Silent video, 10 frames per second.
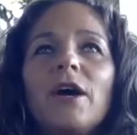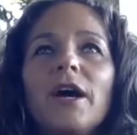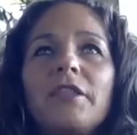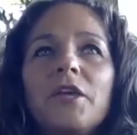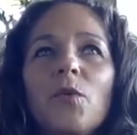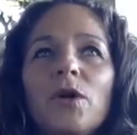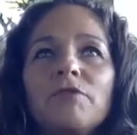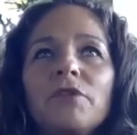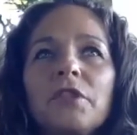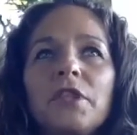I think one
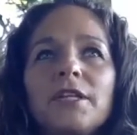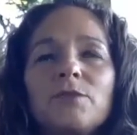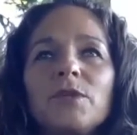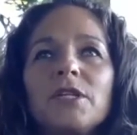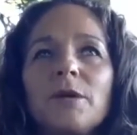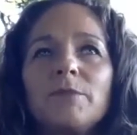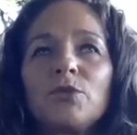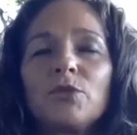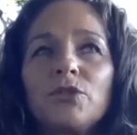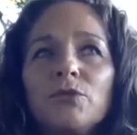of the things when it comes
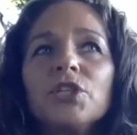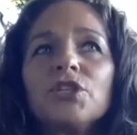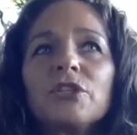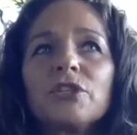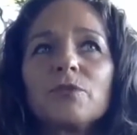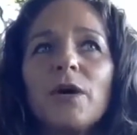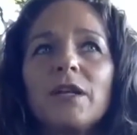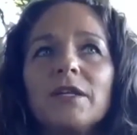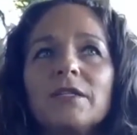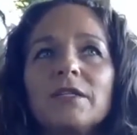to intuition as
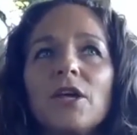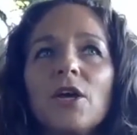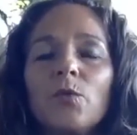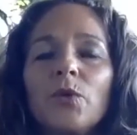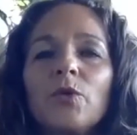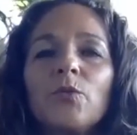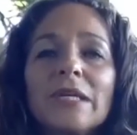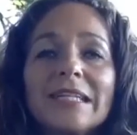well is when we